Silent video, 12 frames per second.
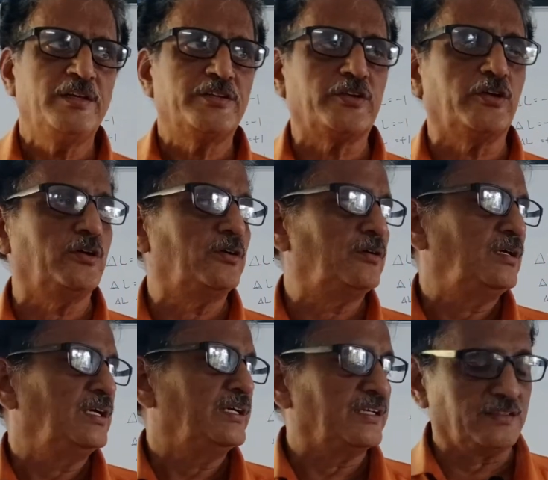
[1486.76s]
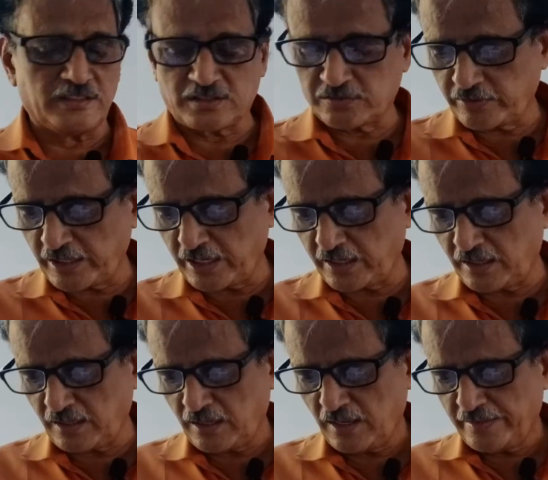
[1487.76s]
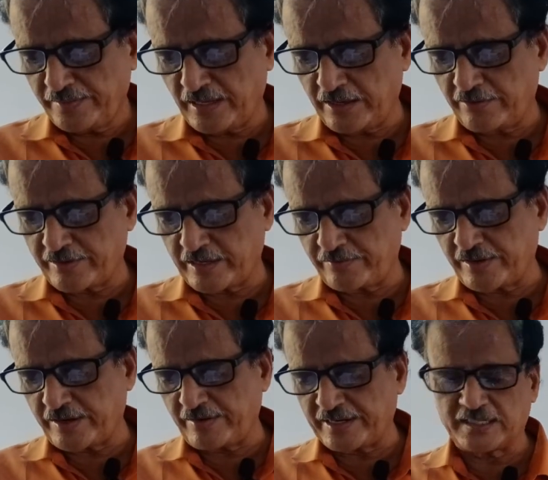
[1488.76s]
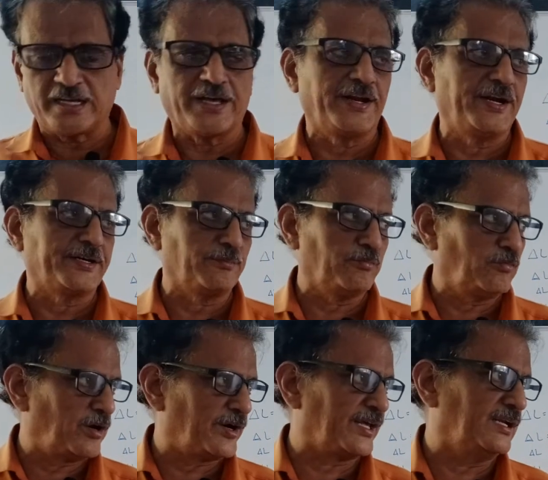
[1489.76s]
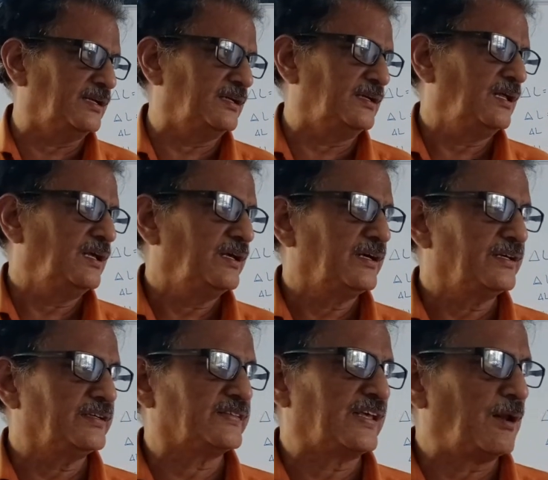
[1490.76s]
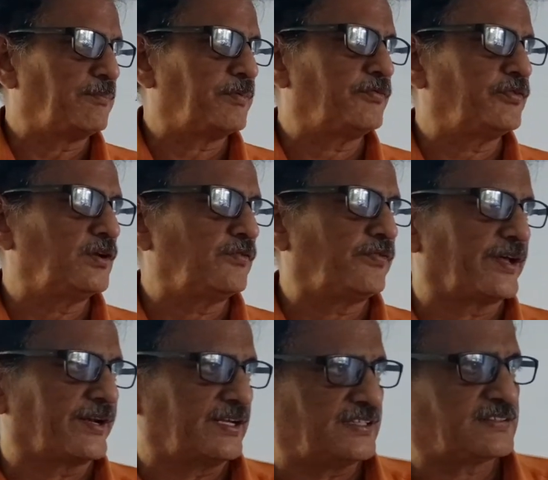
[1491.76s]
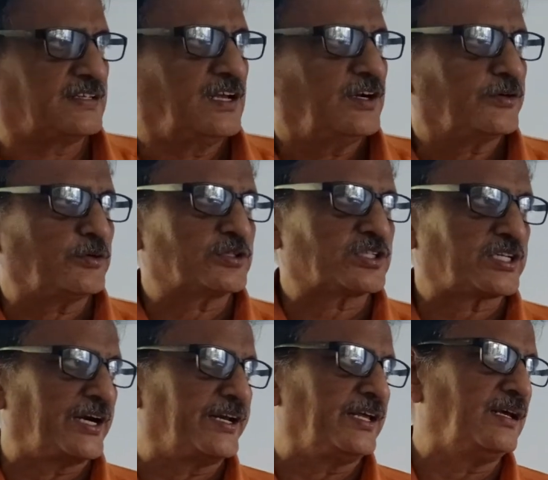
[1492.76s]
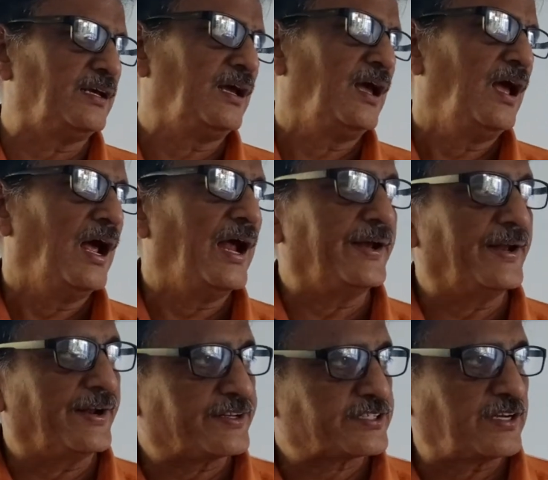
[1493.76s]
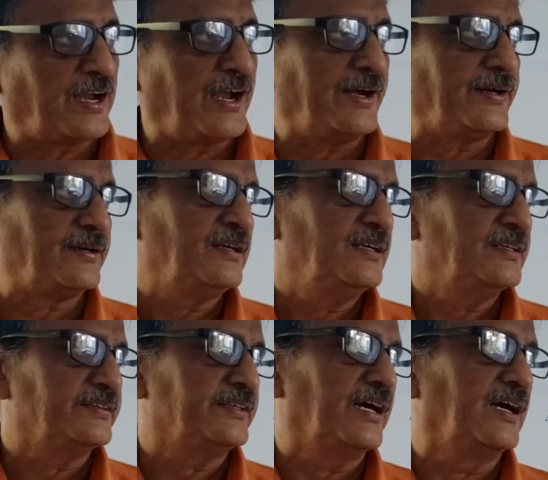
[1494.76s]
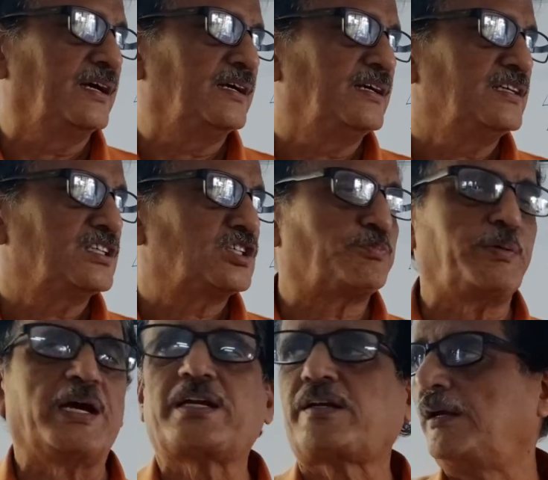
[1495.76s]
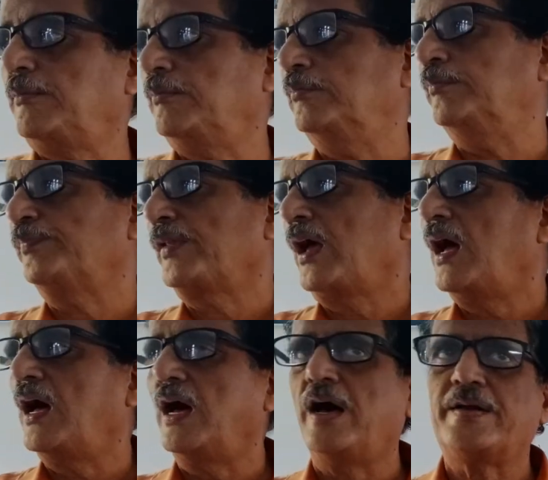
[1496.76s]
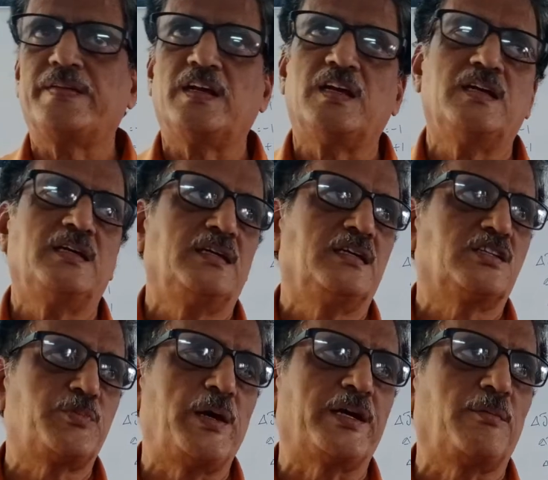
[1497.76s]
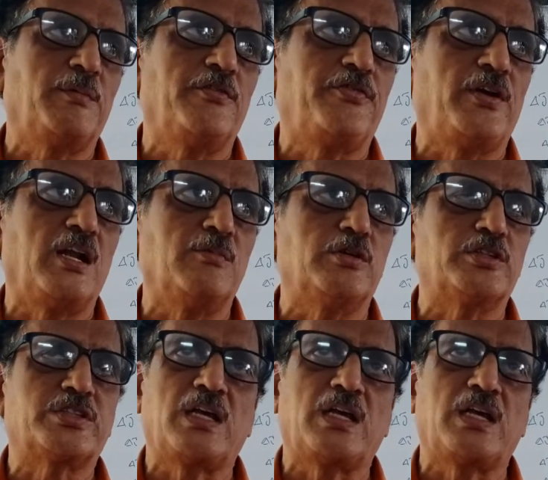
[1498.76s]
So in this way, our vector atom model is helpful for us to study and understand the spectrum or the spectrum of almost